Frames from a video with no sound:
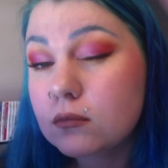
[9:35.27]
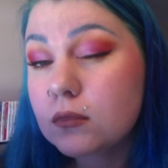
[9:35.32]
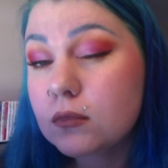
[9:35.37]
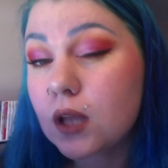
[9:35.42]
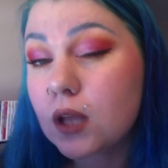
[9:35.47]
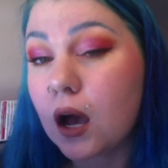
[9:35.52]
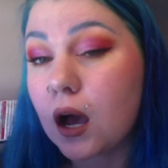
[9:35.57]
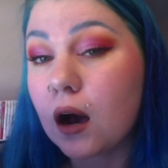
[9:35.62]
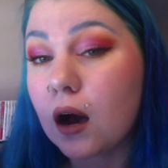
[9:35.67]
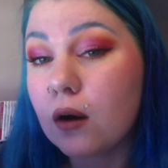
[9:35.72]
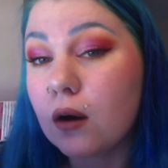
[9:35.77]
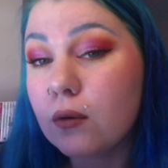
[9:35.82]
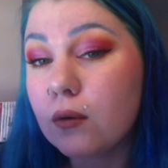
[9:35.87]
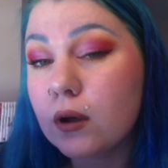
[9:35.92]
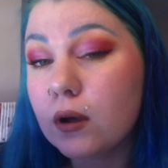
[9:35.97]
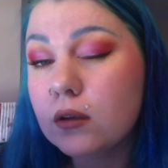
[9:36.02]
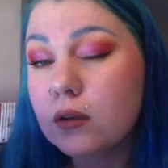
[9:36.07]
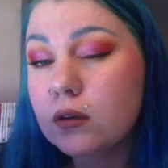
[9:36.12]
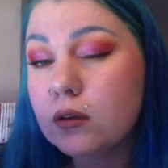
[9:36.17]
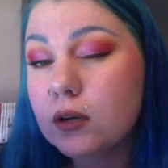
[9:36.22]
how
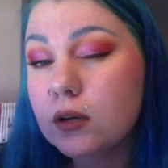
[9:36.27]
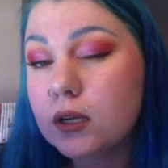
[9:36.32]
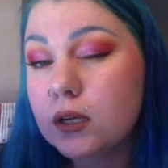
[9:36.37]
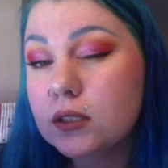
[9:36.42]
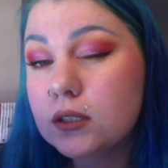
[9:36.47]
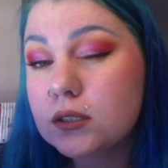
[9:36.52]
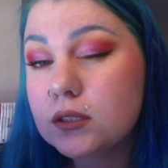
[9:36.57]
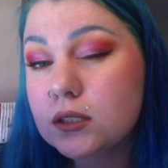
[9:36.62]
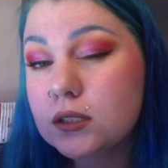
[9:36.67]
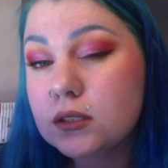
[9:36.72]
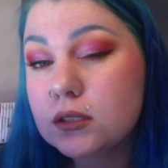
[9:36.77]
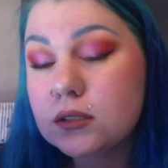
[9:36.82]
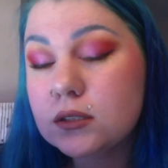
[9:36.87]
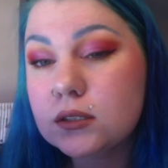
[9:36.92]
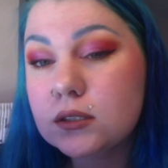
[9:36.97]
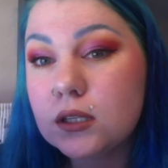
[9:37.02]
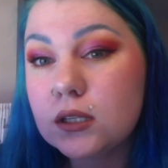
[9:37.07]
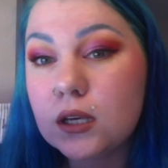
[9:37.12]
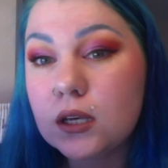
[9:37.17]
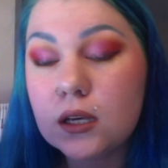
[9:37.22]
well you guys can
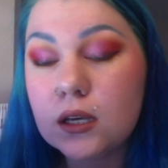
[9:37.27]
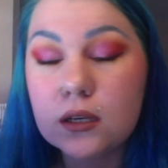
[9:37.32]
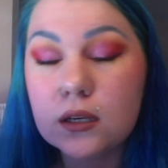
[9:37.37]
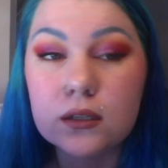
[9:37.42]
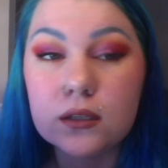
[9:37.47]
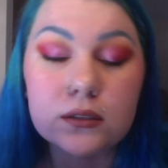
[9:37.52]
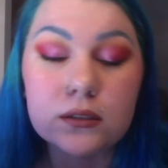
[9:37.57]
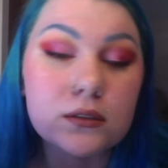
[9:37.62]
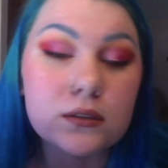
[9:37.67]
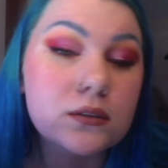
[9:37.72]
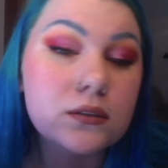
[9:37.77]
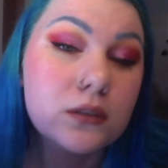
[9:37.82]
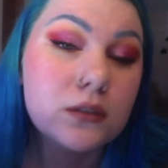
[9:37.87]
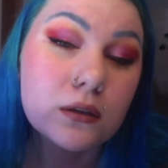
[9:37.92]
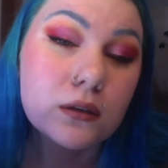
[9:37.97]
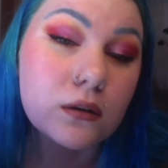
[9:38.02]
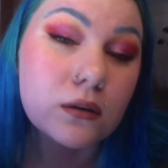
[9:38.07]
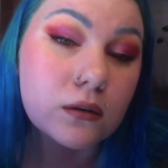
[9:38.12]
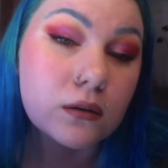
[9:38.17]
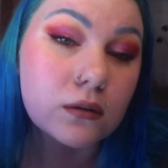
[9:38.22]
see, because you
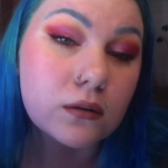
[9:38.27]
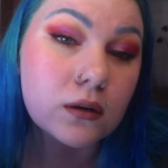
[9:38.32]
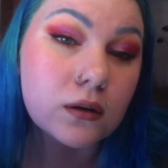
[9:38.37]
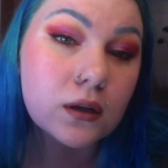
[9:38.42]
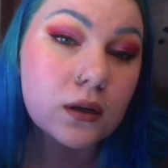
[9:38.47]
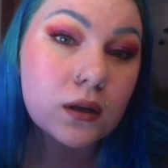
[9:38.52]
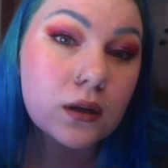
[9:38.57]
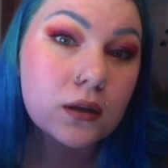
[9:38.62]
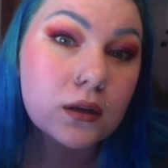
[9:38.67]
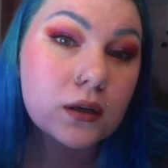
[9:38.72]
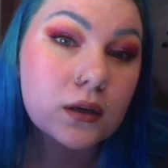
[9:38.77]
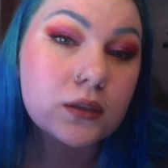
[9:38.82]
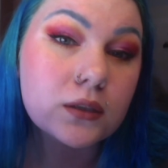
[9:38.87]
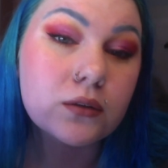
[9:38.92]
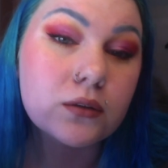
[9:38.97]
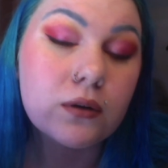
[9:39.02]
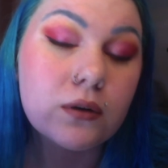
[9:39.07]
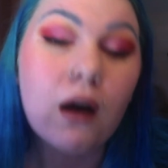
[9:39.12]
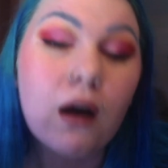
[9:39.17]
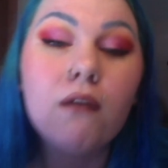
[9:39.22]
know, I
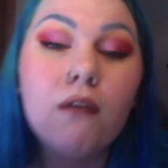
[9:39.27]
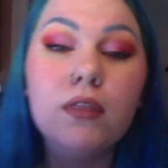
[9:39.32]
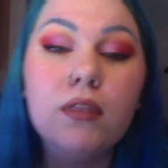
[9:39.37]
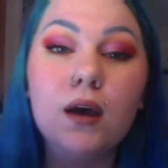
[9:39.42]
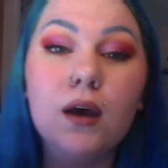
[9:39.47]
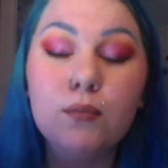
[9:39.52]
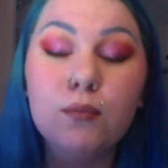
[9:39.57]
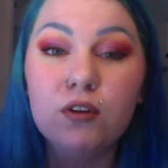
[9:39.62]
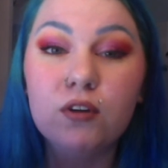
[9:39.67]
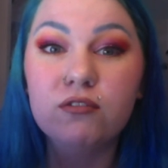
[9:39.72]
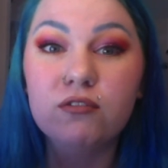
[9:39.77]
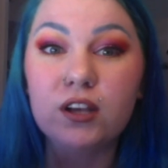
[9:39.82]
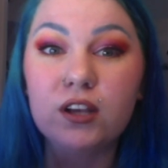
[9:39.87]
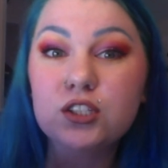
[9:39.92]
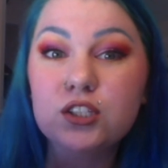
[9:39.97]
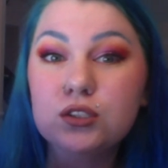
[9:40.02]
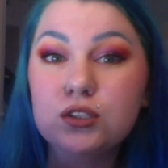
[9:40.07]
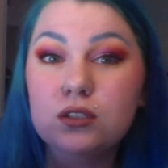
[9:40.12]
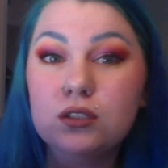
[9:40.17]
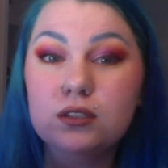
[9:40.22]
don't have that
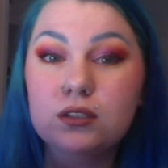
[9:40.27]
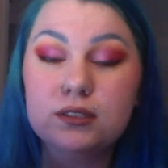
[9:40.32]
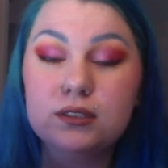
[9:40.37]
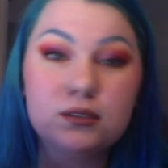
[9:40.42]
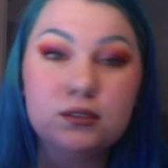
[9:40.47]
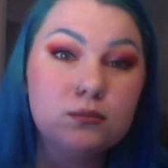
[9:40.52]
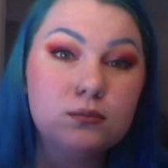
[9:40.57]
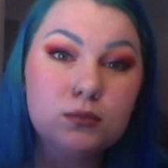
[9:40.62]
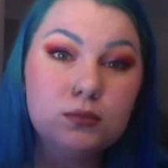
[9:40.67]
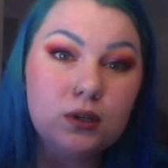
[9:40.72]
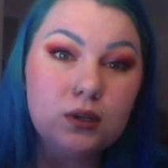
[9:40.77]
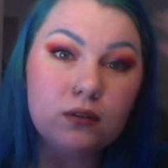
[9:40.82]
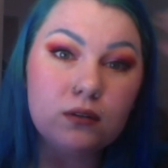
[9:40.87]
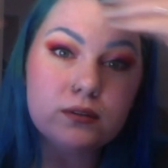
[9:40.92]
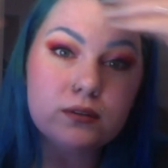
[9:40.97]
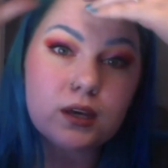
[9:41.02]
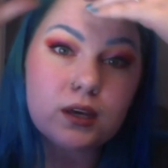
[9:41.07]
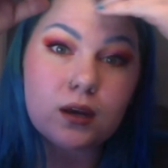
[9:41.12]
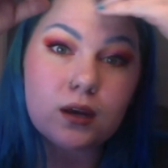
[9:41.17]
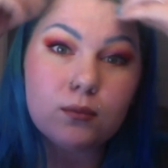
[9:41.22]
professionalism of
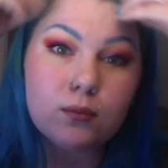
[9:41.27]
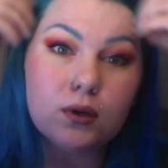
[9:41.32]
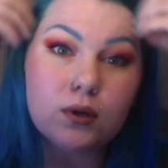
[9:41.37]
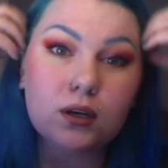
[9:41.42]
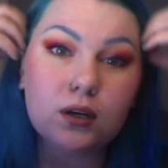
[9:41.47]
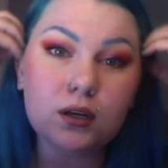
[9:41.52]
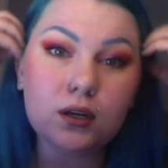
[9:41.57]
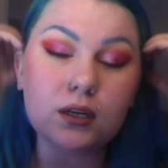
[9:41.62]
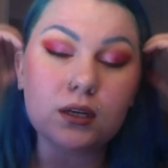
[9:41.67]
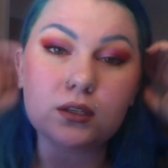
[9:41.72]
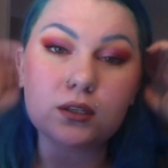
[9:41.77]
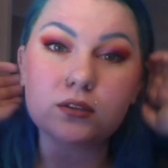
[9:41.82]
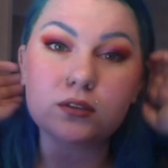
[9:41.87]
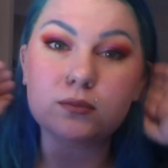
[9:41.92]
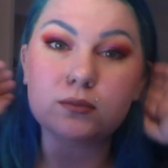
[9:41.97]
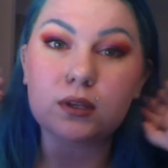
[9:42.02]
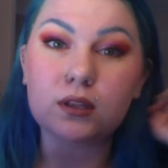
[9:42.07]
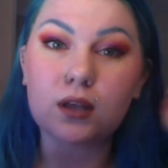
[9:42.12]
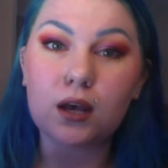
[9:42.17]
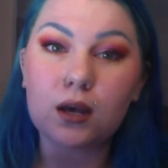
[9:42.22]
camera. I use
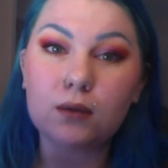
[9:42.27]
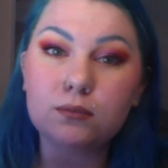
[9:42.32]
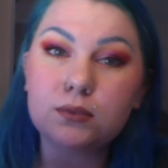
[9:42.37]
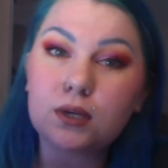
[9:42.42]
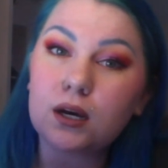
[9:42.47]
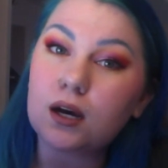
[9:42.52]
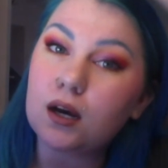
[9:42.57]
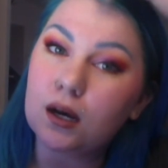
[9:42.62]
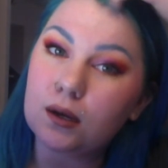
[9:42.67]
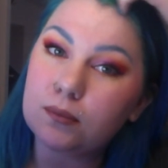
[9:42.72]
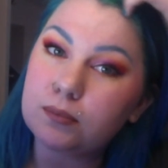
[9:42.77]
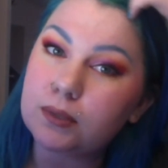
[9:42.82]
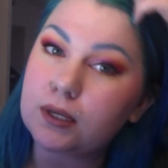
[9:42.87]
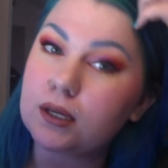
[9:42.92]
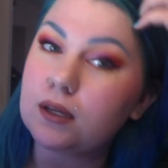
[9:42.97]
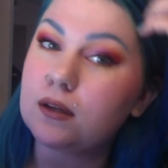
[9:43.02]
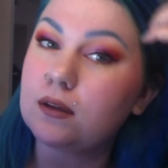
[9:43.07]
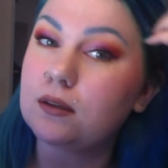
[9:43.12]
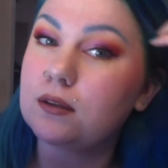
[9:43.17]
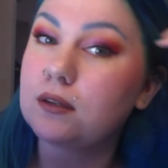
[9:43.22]
my laptop
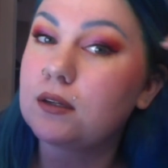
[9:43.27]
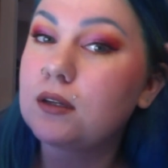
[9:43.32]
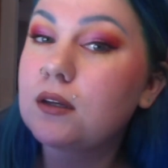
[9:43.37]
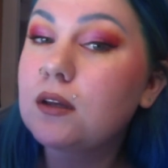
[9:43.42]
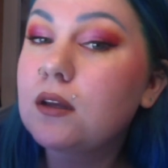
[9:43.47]
and